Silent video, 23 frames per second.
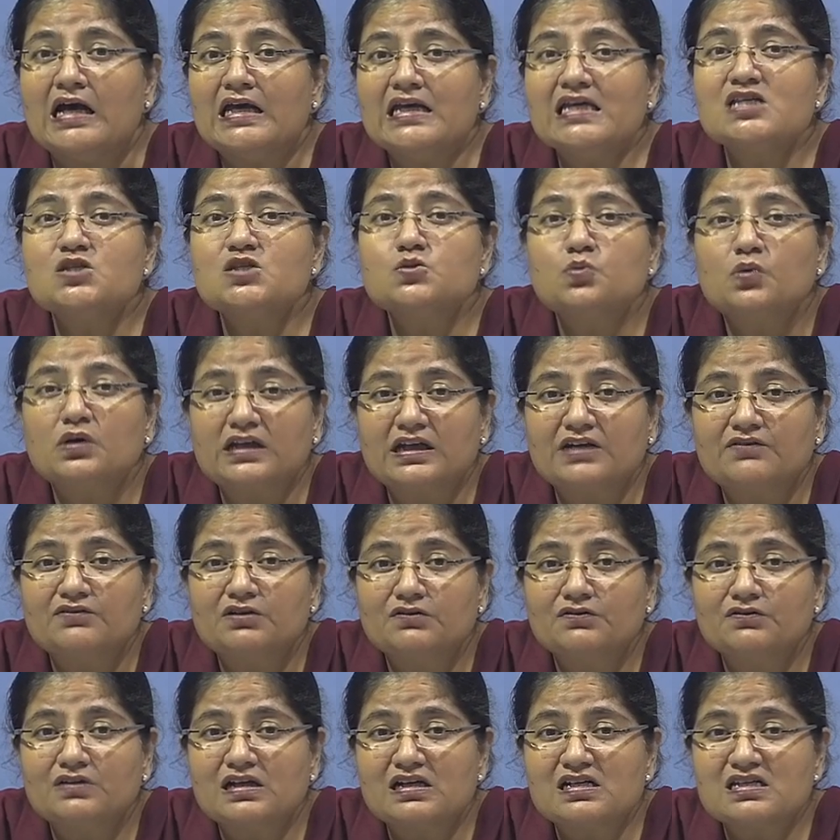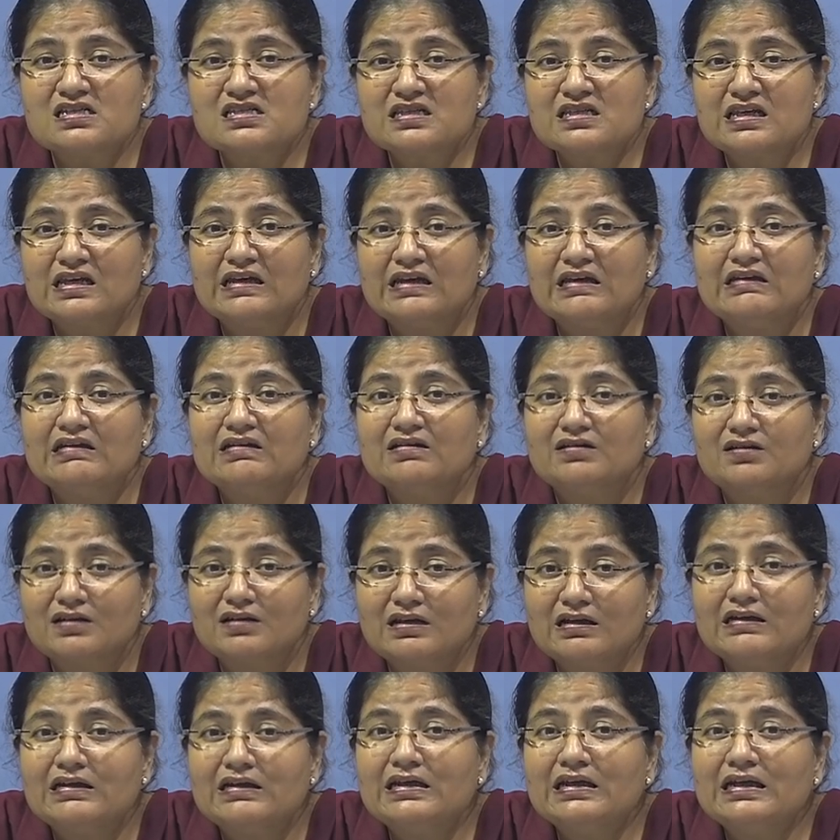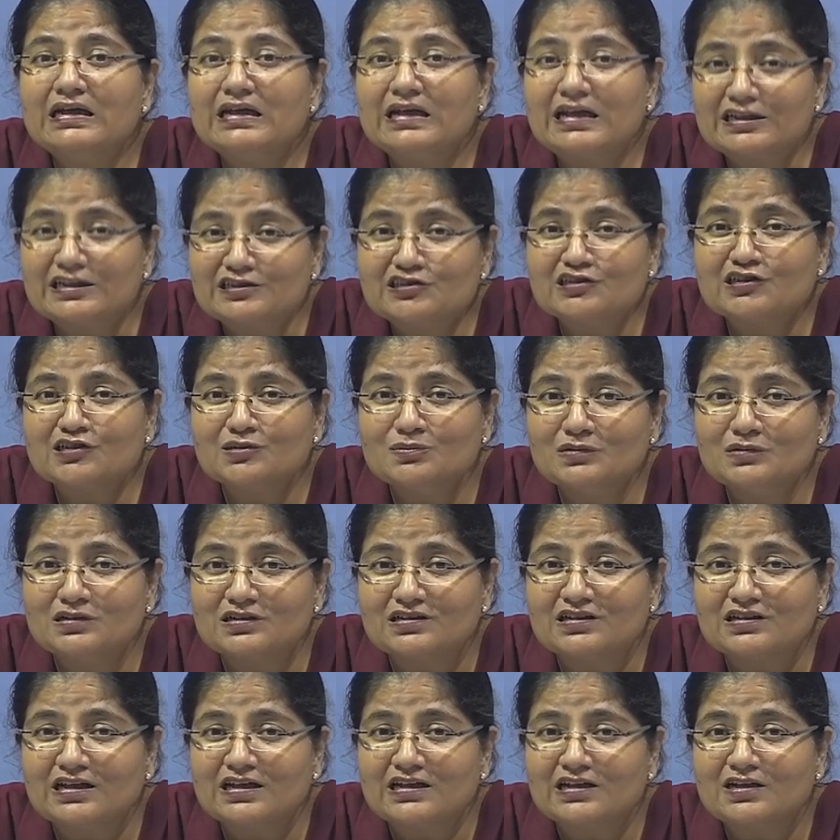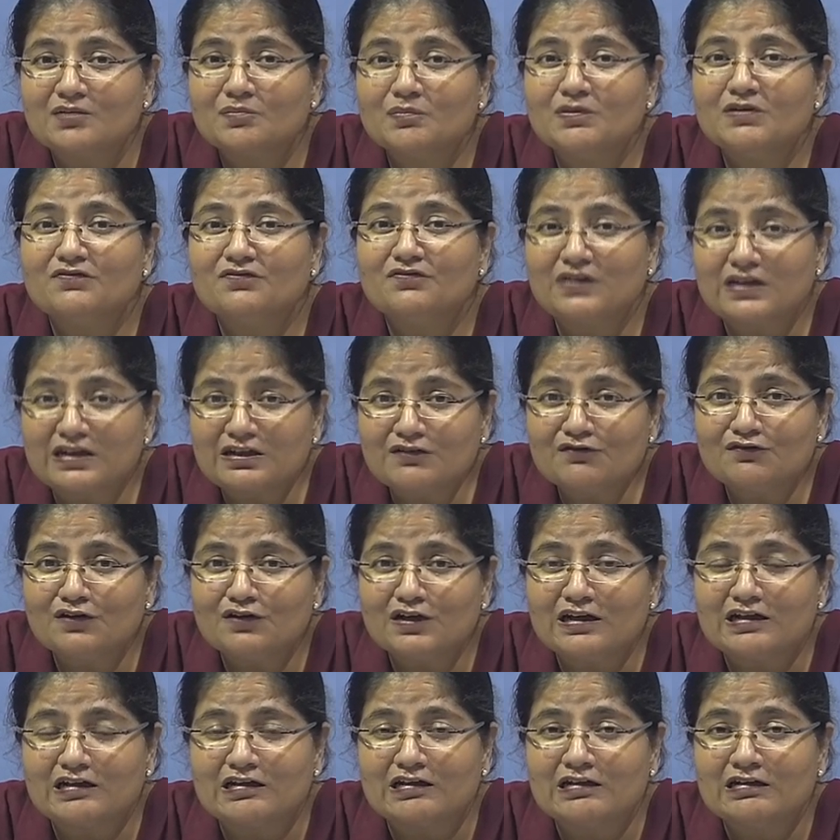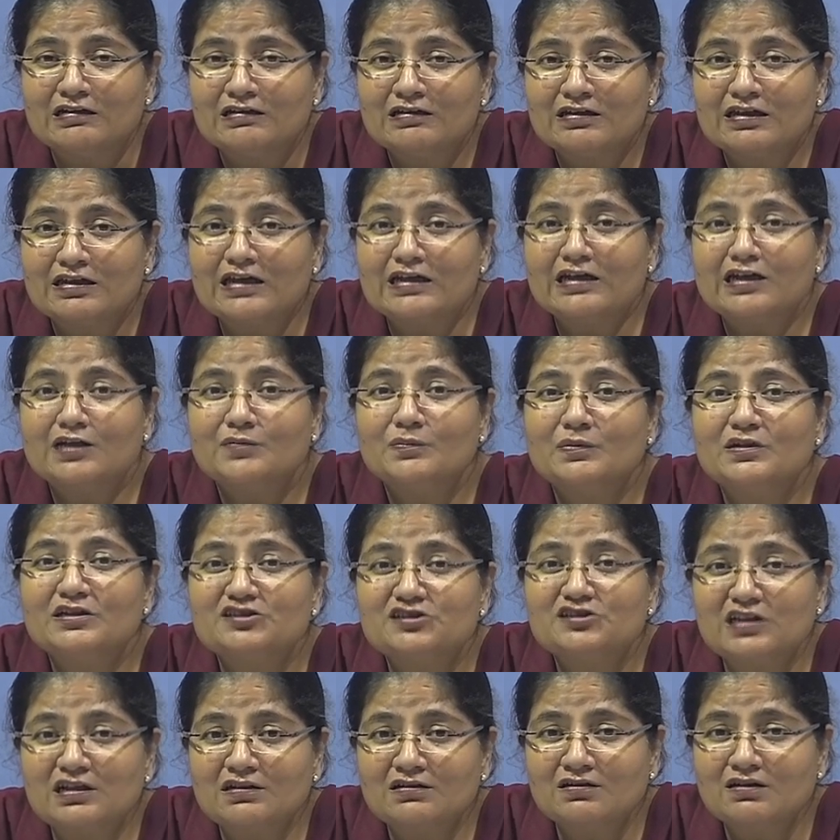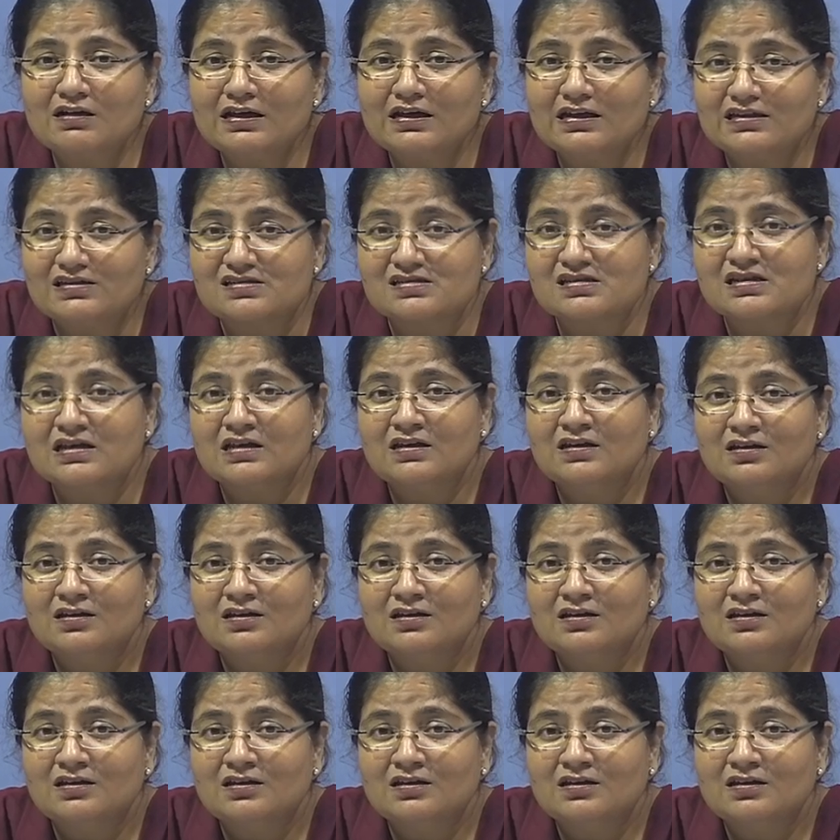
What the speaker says: is whatever we are saying really legitimate? Can it be verified? Can it be generalized?